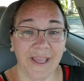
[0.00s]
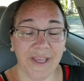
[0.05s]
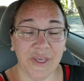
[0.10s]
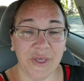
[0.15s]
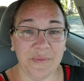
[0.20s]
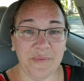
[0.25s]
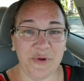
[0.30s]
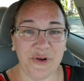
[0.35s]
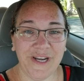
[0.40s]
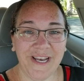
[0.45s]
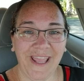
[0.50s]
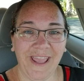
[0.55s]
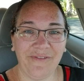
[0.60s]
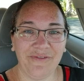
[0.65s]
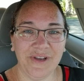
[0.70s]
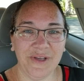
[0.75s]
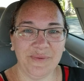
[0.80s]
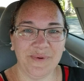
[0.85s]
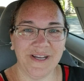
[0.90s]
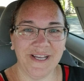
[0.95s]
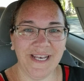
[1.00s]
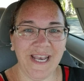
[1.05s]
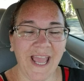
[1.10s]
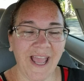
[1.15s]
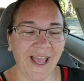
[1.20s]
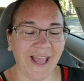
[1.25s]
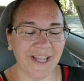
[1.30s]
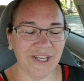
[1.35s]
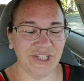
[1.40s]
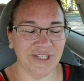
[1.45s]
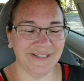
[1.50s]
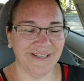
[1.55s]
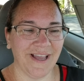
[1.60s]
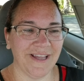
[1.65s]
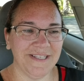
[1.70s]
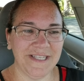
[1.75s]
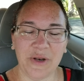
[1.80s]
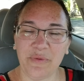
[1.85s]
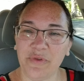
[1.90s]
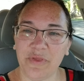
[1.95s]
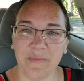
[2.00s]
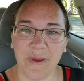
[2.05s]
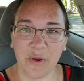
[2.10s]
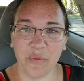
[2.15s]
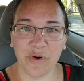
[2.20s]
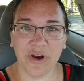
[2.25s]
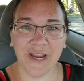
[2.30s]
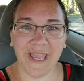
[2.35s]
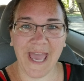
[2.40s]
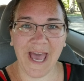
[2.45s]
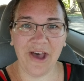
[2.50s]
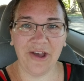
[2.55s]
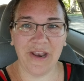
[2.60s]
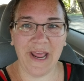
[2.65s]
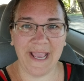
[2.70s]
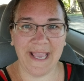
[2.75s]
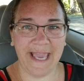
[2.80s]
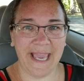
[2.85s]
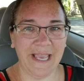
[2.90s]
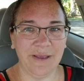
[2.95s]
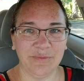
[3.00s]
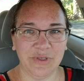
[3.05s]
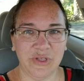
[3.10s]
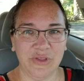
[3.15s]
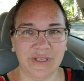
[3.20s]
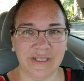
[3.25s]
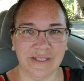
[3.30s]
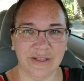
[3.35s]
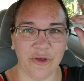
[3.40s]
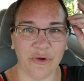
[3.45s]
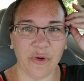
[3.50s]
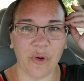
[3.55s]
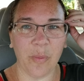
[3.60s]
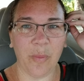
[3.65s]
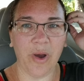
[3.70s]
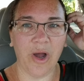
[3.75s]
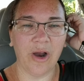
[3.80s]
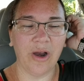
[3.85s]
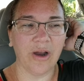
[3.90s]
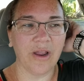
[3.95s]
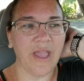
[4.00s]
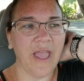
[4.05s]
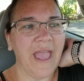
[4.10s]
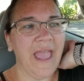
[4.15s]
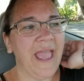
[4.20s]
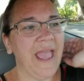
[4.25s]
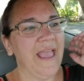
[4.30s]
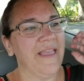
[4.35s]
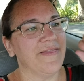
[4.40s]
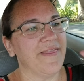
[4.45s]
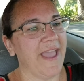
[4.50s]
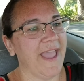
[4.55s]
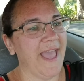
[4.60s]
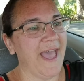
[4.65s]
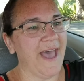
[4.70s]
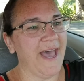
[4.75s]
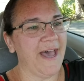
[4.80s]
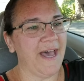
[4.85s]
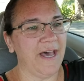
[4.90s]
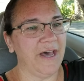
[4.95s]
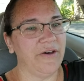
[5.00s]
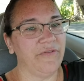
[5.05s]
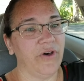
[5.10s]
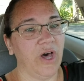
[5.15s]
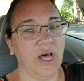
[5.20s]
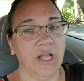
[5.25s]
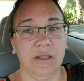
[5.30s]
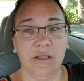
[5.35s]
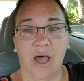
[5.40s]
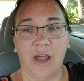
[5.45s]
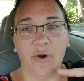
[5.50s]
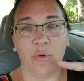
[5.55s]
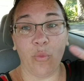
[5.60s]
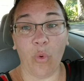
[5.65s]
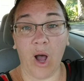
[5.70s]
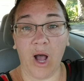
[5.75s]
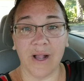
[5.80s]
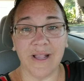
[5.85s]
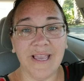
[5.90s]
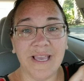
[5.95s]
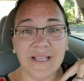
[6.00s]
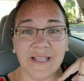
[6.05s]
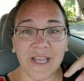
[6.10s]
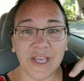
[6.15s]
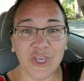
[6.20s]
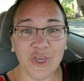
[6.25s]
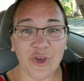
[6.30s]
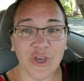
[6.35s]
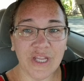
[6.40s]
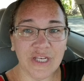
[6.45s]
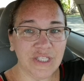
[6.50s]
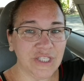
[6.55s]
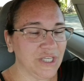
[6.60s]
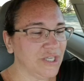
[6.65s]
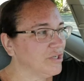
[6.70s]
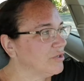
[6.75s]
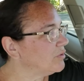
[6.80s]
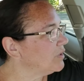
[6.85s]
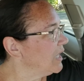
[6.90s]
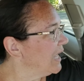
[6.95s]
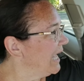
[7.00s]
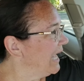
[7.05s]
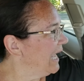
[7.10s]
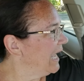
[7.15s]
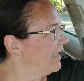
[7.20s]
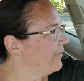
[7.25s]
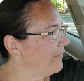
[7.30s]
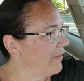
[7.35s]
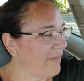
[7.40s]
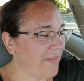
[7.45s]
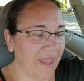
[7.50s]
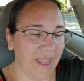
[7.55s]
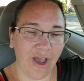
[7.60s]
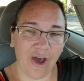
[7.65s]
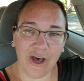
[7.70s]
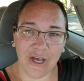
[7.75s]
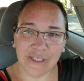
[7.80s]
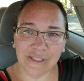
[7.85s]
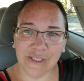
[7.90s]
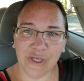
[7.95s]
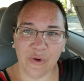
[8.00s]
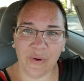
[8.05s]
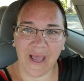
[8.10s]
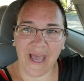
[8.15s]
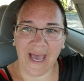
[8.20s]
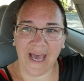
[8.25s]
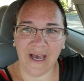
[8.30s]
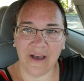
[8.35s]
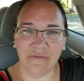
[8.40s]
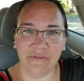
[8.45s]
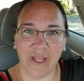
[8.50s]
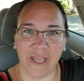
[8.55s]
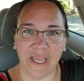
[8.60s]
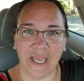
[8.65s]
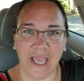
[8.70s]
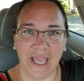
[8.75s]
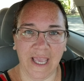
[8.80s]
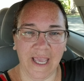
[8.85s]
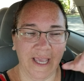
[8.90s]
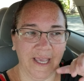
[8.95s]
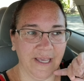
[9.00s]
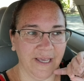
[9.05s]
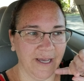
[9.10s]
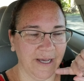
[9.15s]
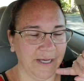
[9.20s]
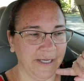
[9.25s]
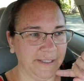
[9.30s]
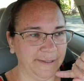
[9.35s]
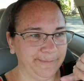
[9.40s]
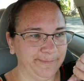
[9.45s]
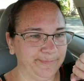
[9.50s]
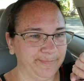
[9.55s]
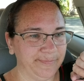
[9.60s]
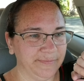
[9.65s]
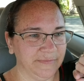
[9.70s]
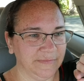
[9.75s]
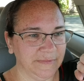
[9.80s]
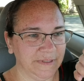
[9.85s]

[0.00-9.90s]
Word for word: Good morning, everyone. I just got done with my workout. I came to this local park. They have a lot of walking that you can do. And then they also have like a outdoor